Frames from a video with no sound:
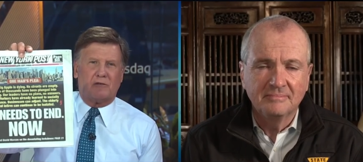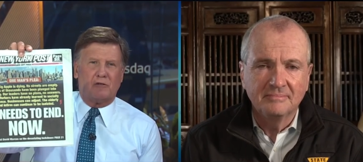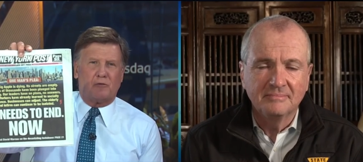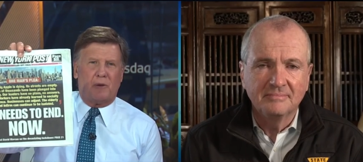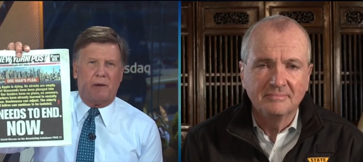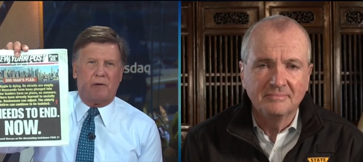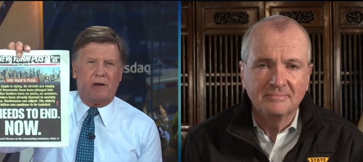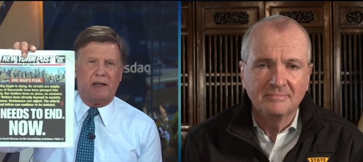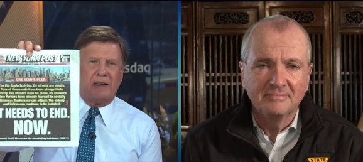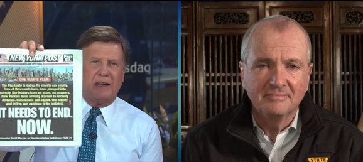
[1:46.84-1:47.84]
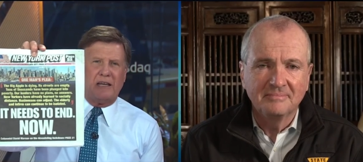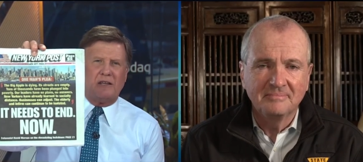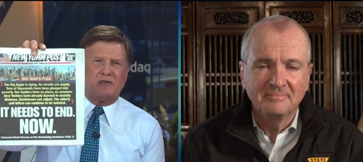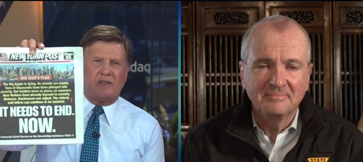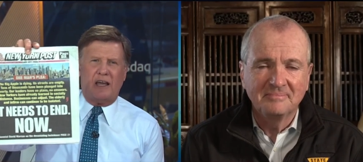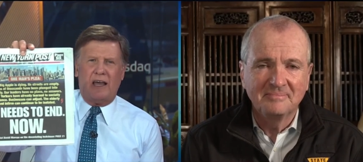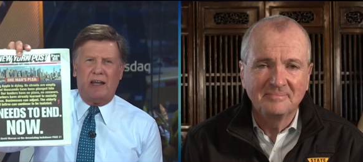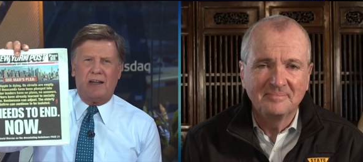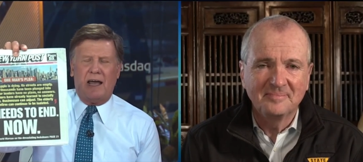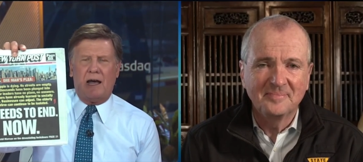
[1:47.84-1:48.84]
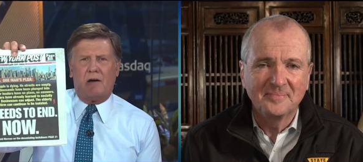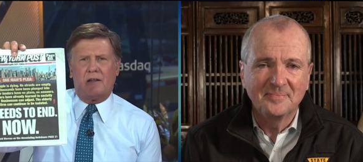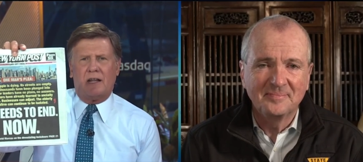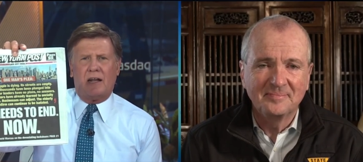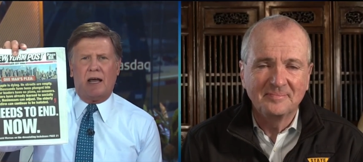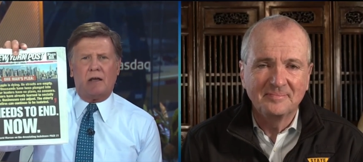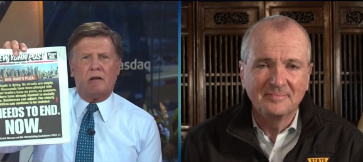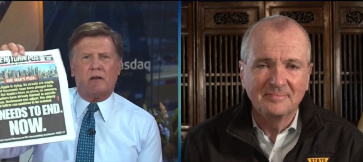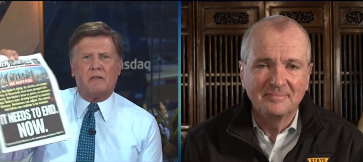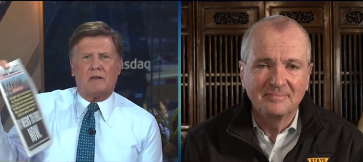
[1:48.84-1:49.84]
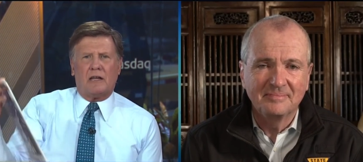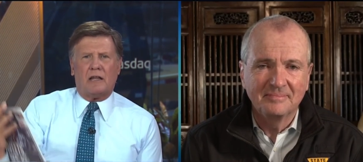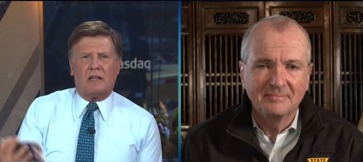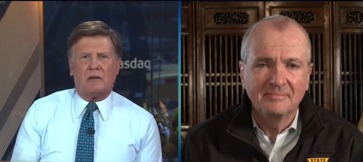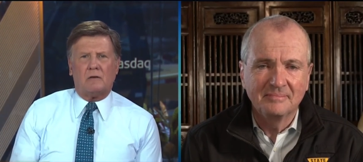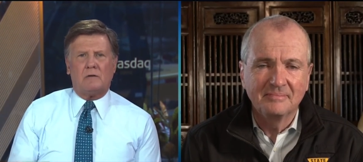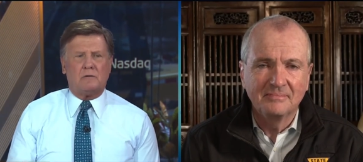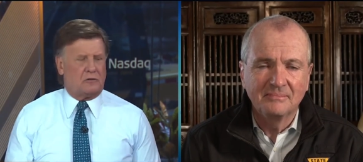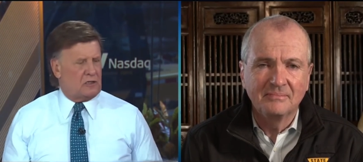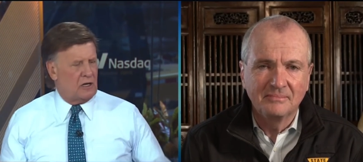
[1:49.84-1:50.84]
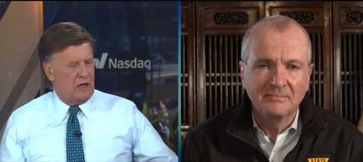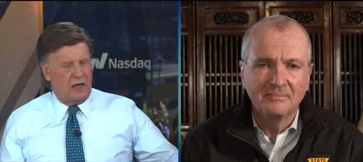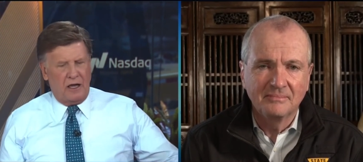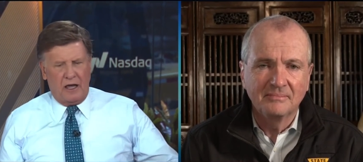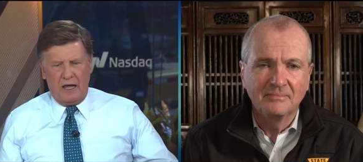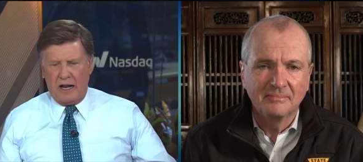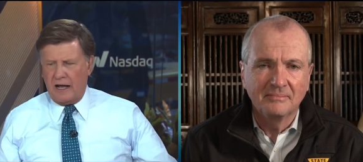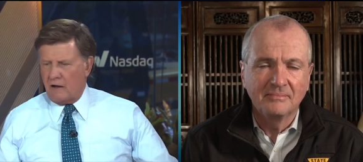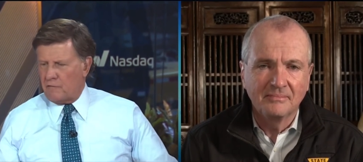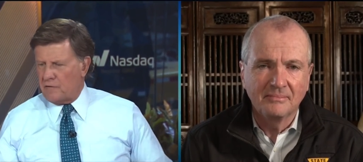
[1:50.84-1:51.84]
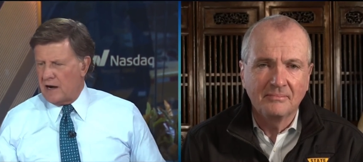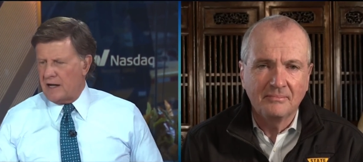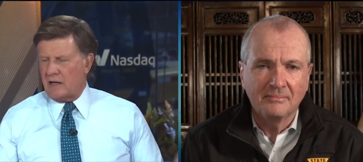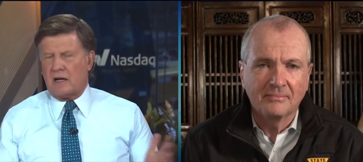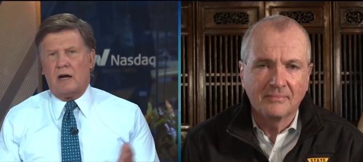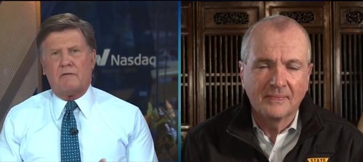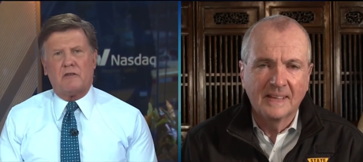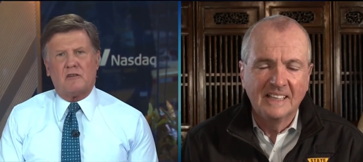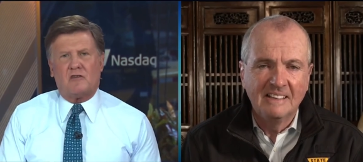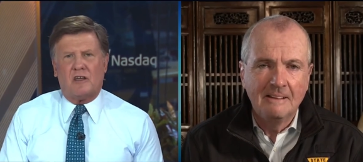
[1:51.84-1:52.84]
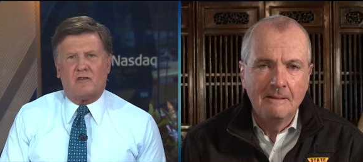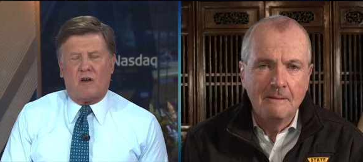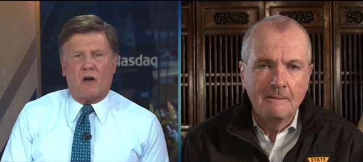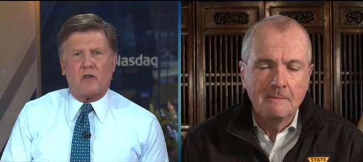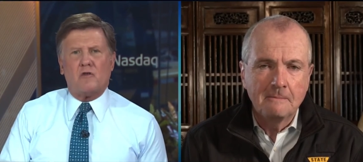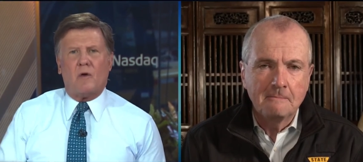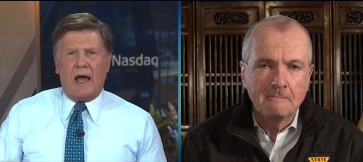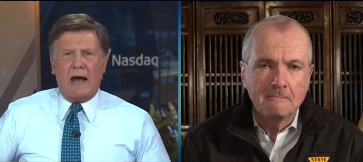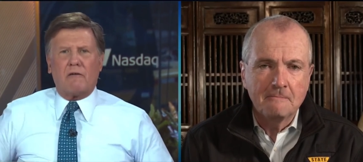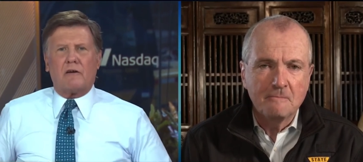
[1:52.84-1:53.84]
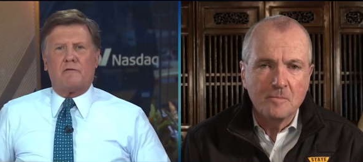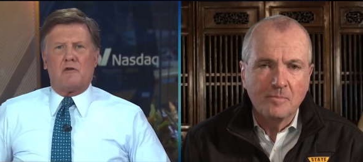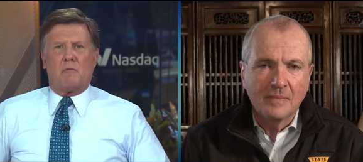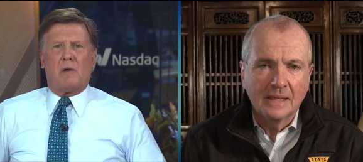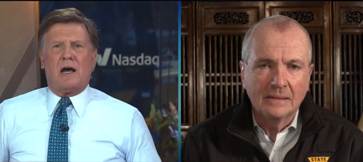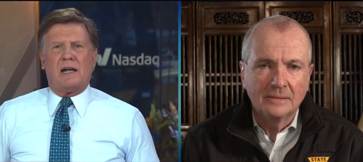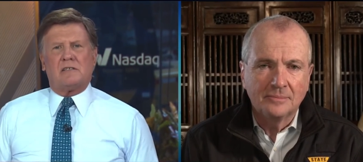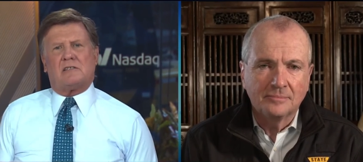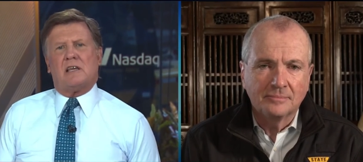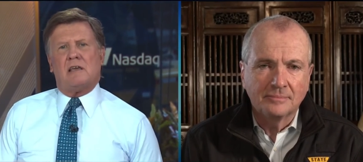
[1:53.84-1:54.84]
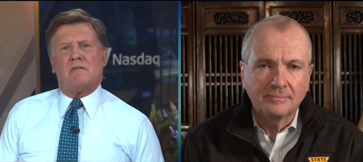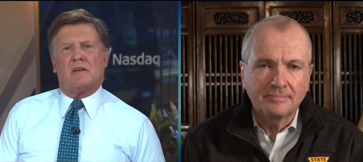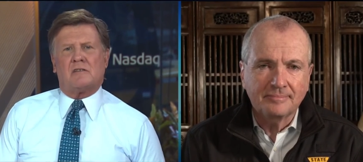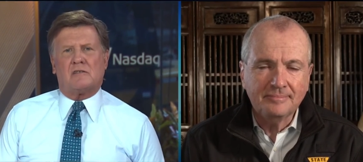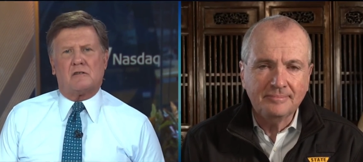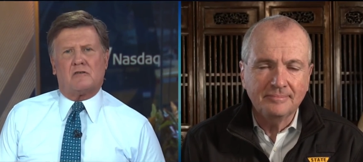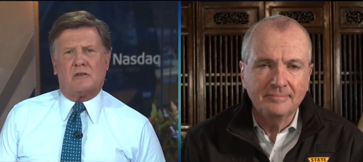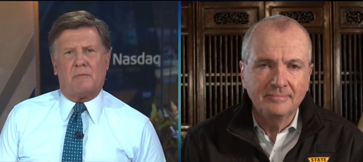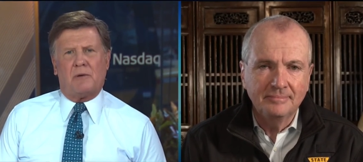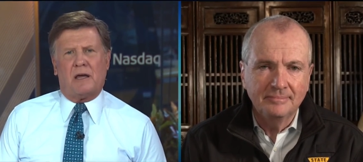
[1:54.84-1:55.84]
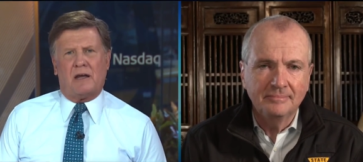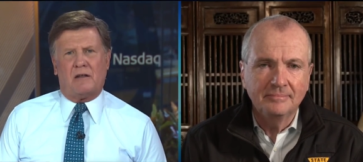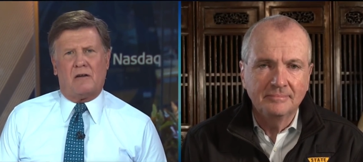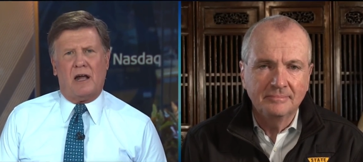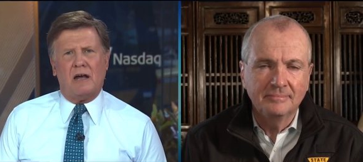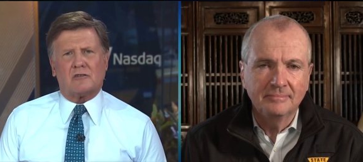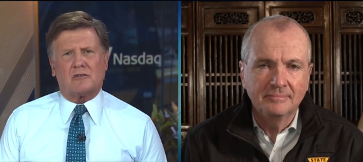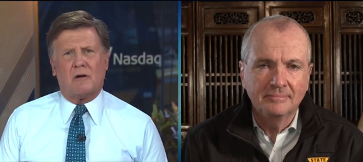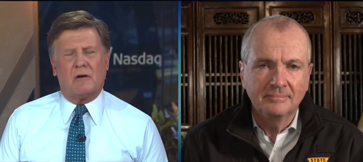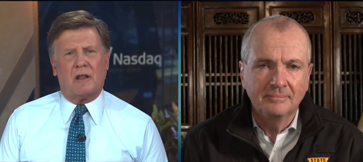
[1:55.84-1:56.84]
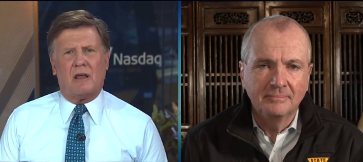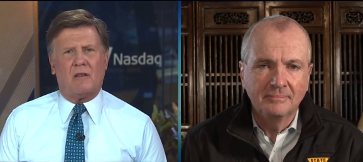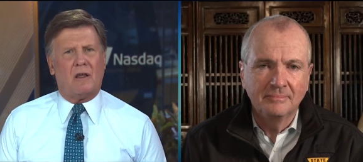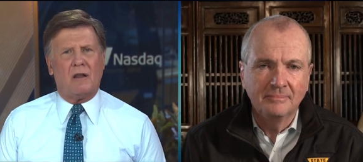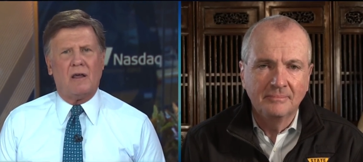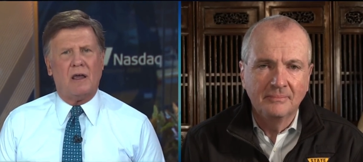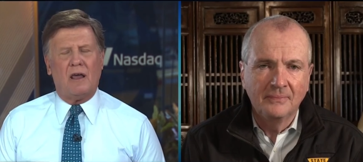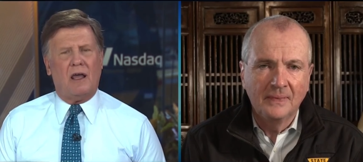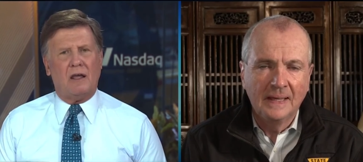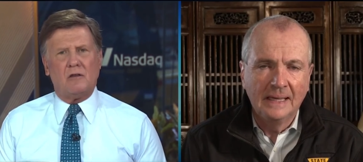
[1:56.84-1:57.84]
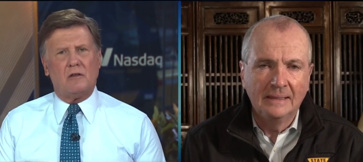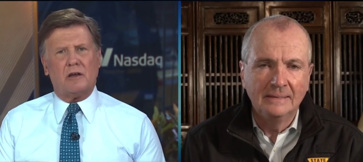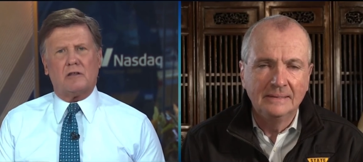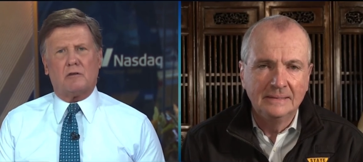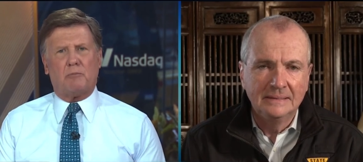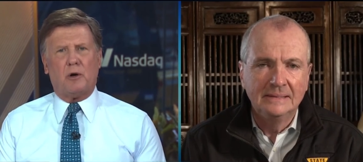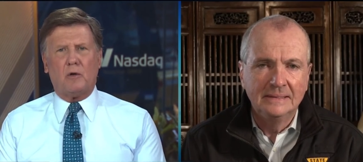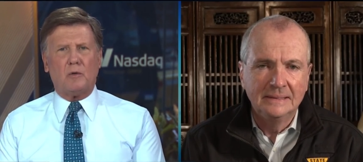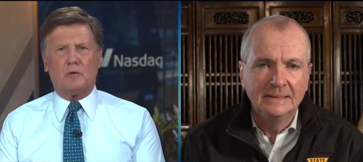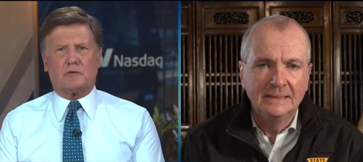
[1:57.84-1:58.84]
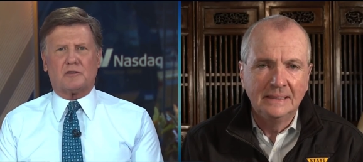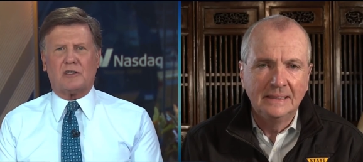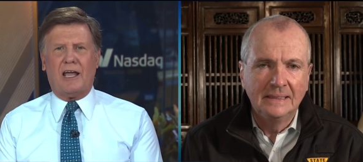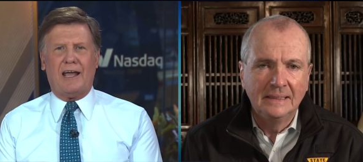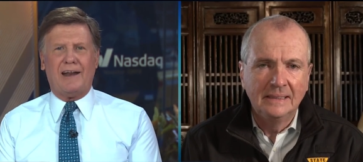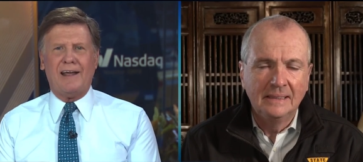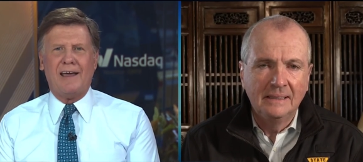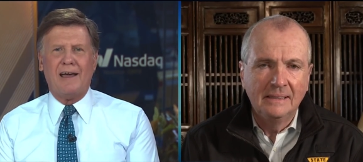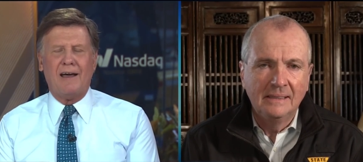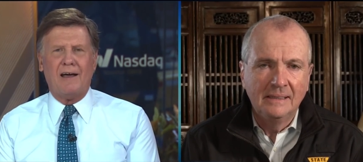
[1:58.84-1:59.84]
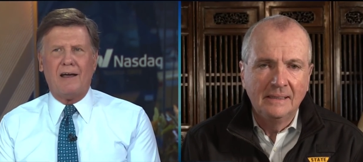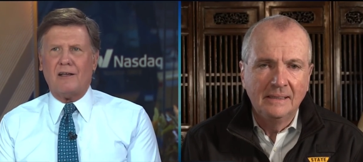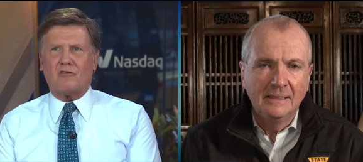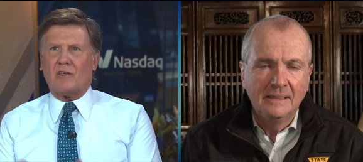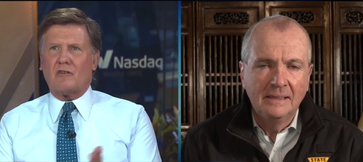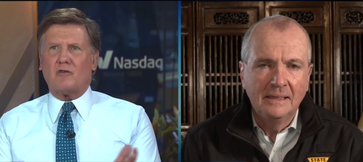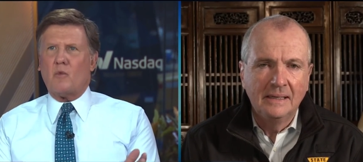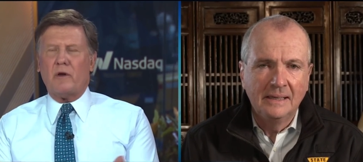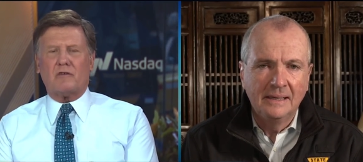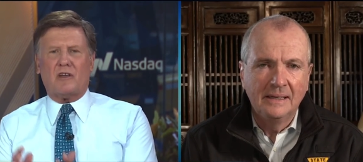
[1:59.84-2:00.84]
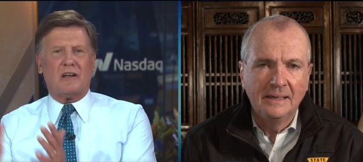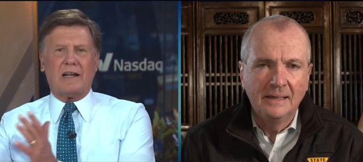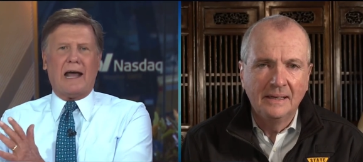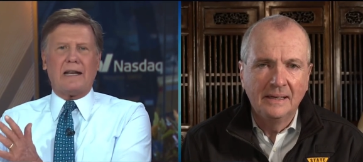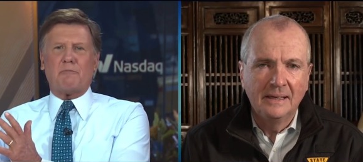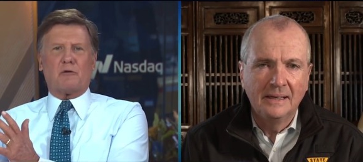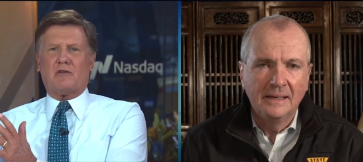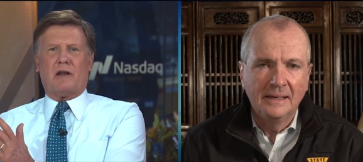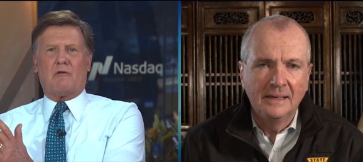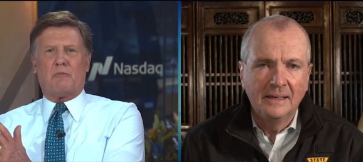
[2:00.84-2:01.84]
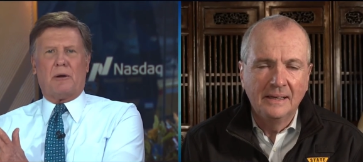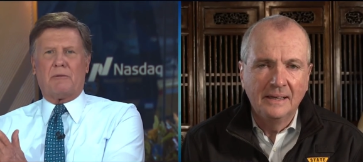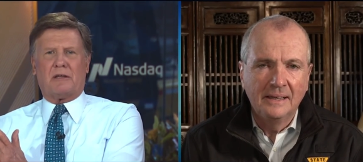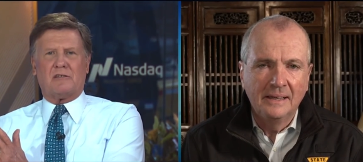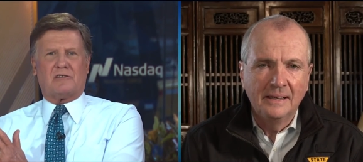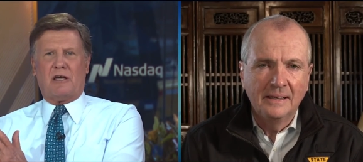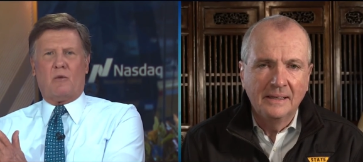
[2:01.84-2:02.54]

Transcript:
Speaker 1: newspaper? It needs to end now. And, and I could look at the daily news and I could find a cover that says, Are you out of your minds to even consider stepping out of your house? So it, it and you look at the polls, and it's like so weird. It's like 90% of Republicans say